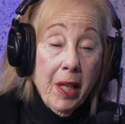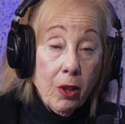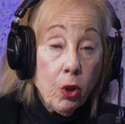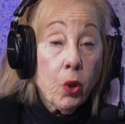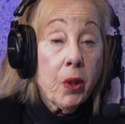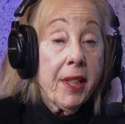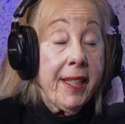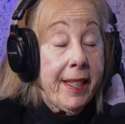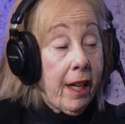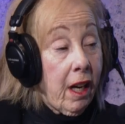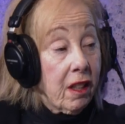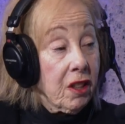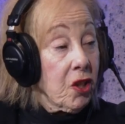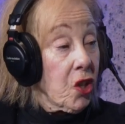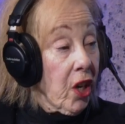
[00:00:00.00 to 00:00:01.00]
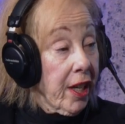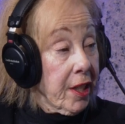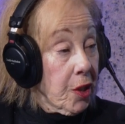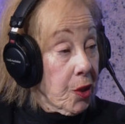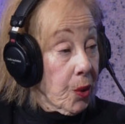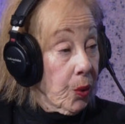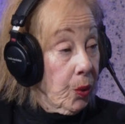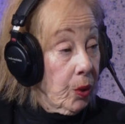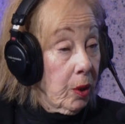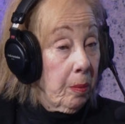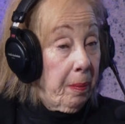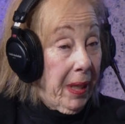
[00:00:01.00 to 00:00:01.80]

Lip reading: early college high school,